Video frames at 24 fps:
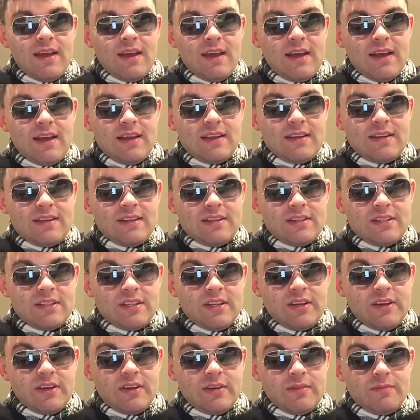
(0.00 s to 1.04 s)
And
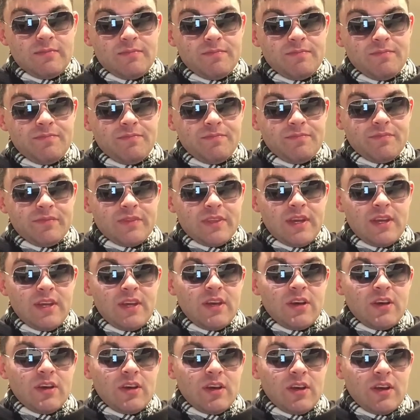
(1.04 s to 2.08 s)
the
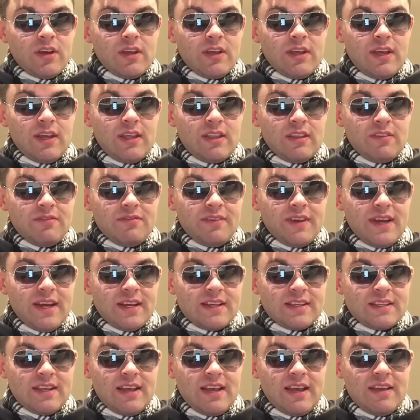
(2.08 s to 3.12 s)

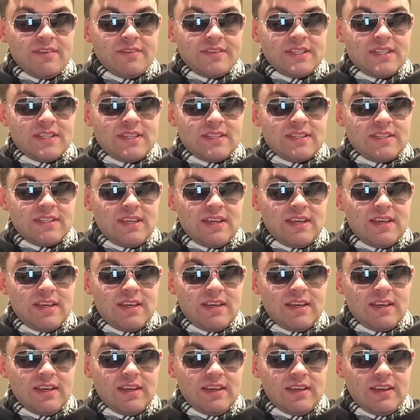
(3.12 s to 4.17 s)
fact
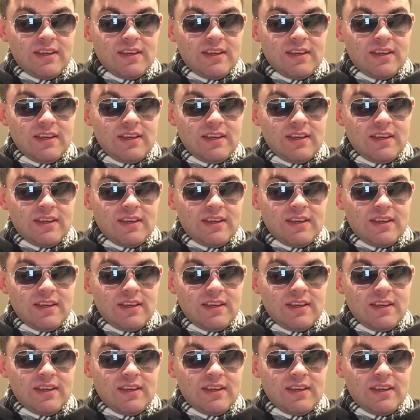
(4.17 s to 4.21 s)
FTC